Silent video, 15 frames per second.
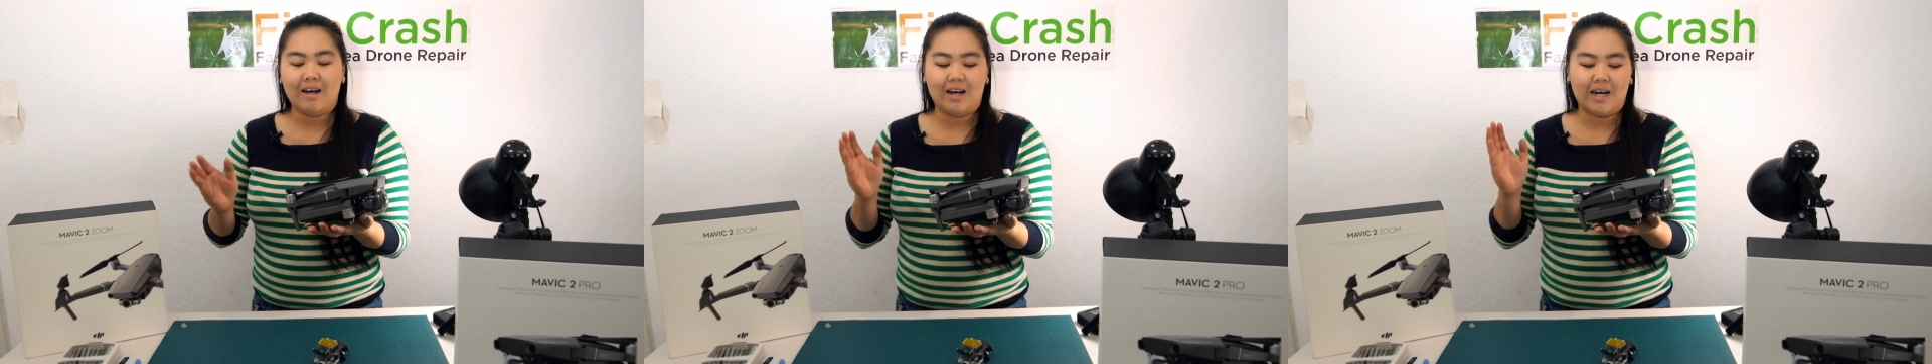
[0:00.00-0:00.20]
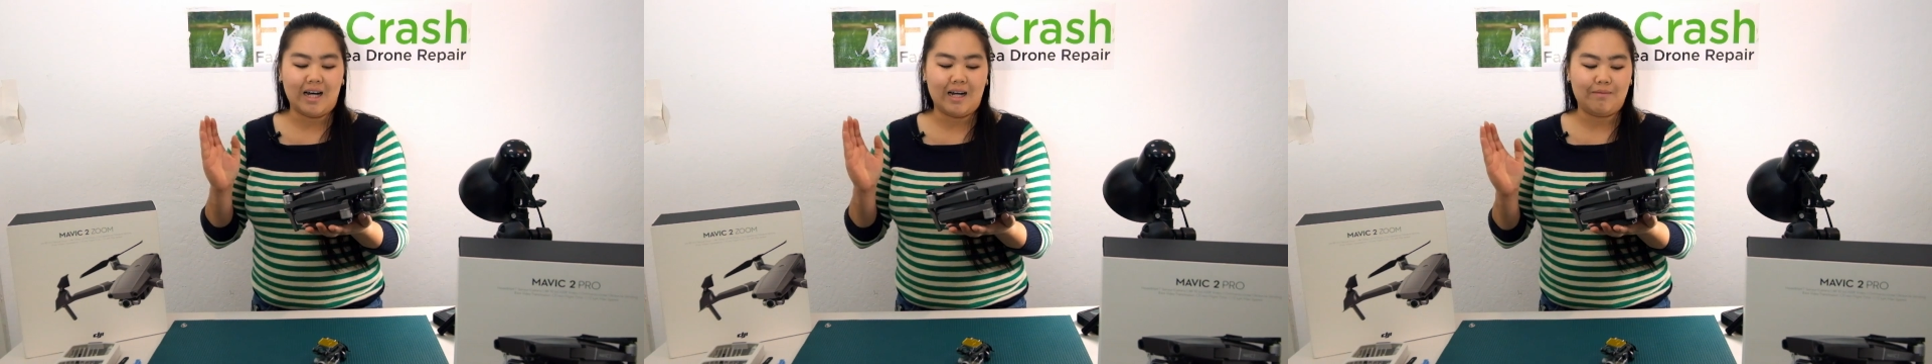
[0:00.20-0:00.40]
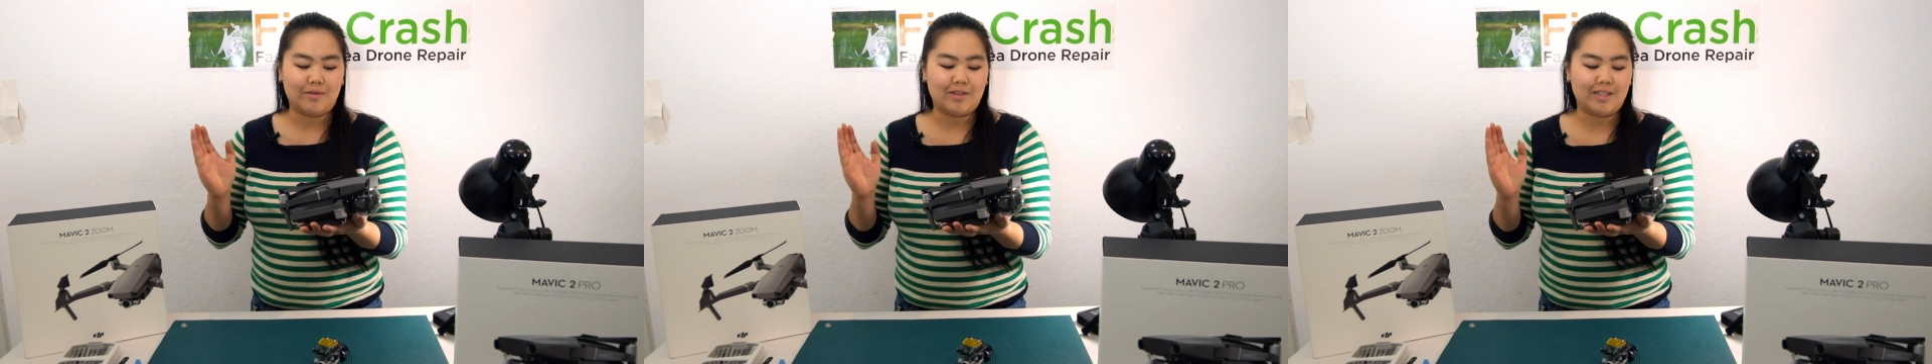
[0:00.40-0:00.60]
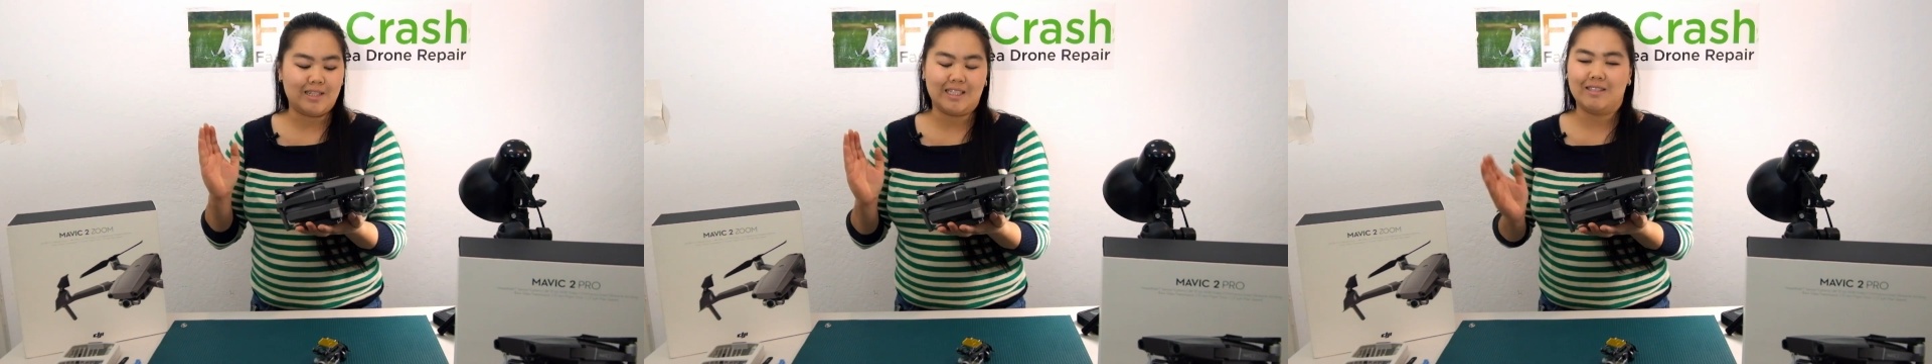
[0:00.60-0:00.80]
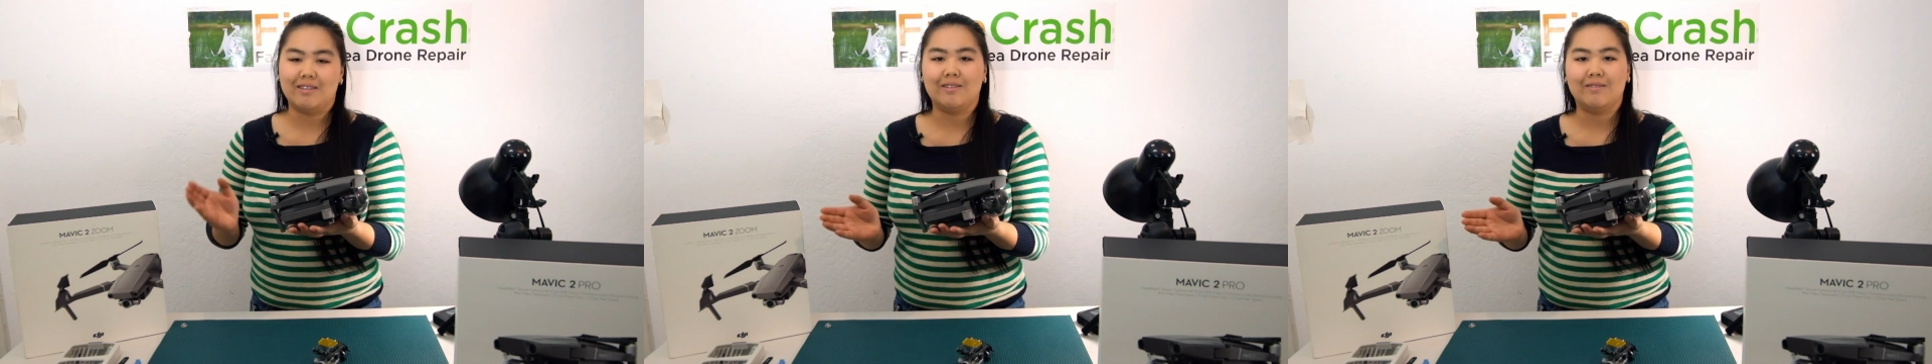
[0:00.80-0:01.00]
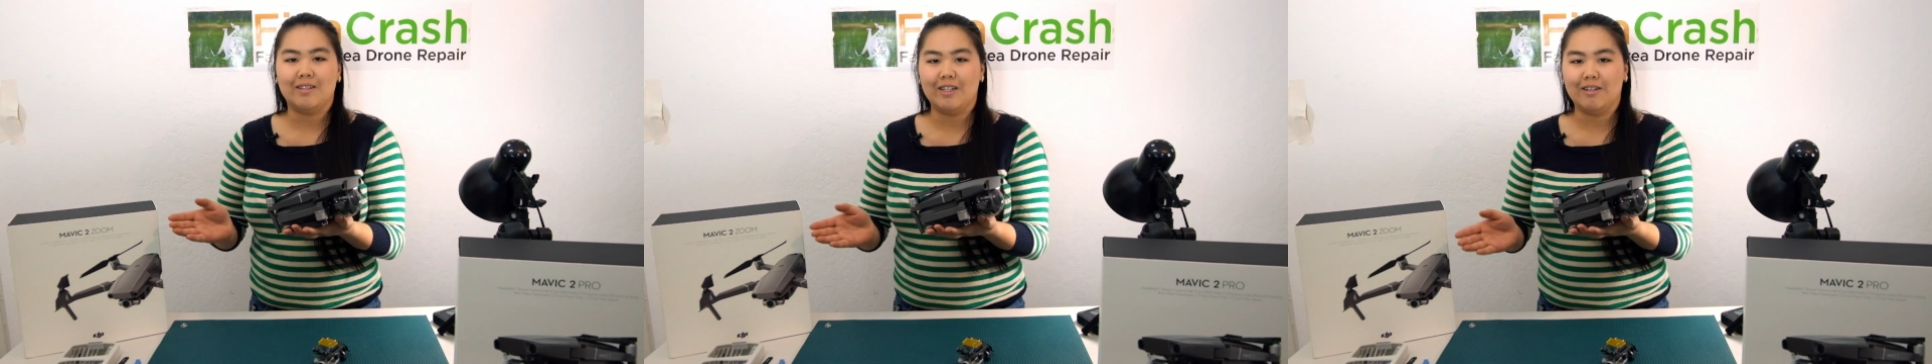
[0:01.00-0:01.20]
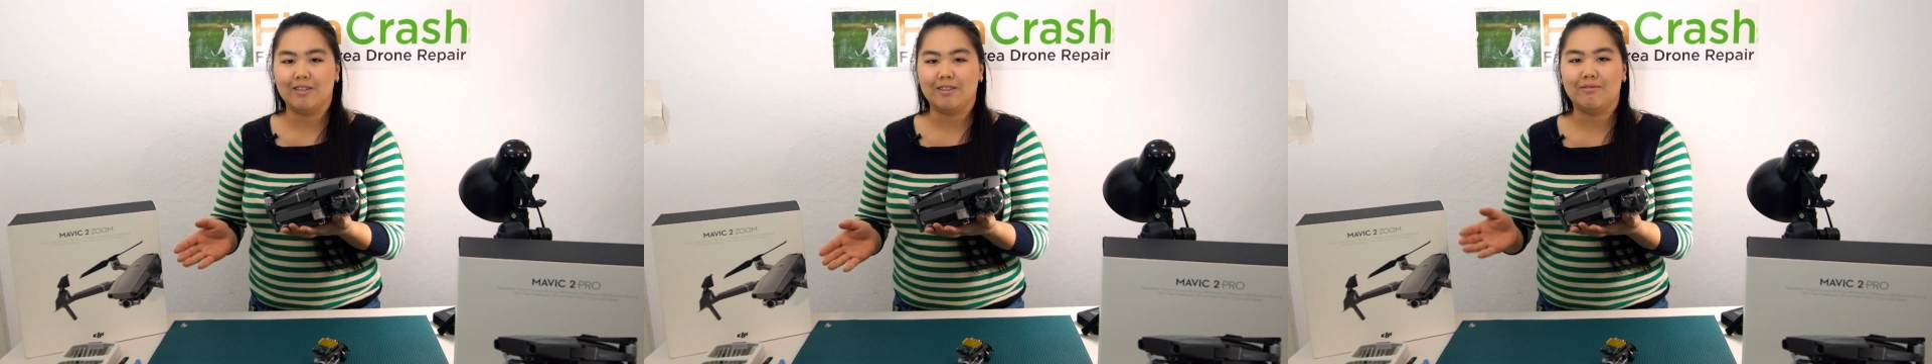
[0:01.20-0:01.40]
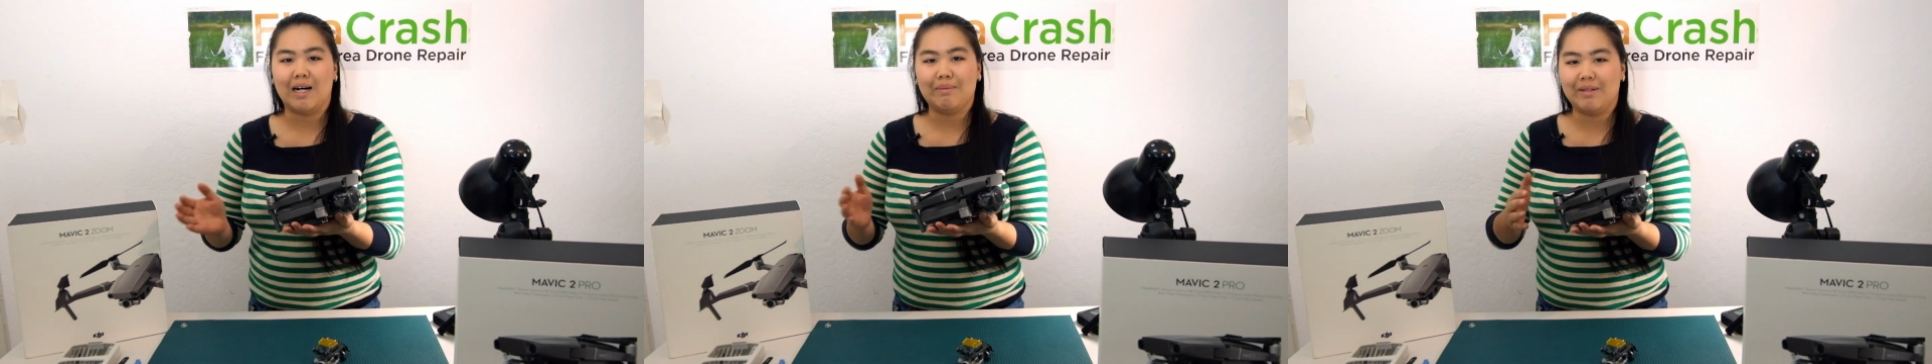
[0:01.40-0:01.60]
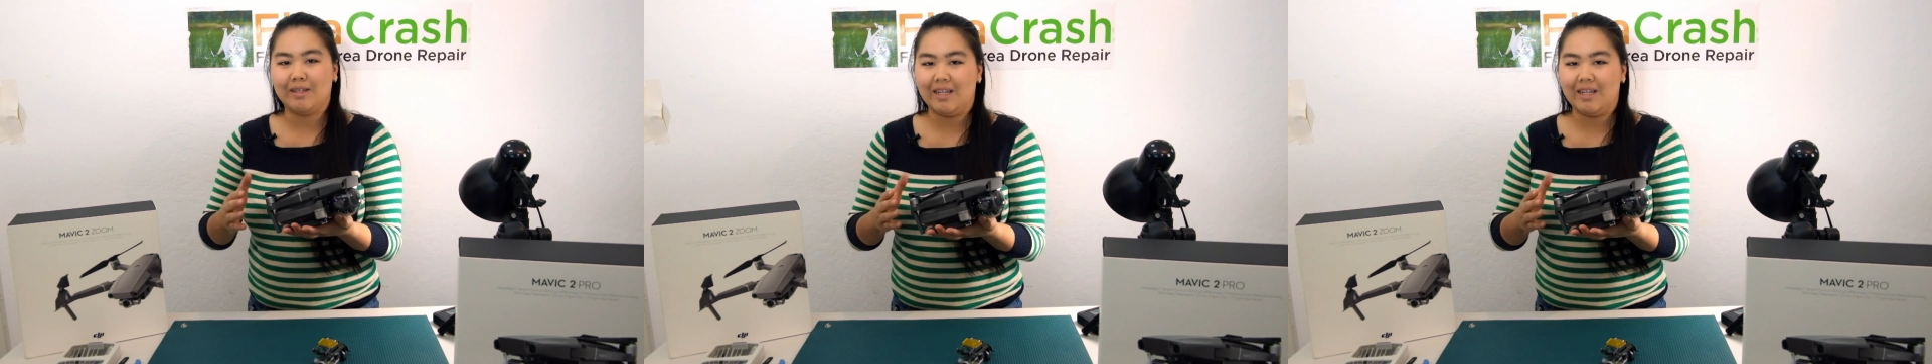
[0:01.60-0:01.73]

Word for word: Um, you just, you know, swap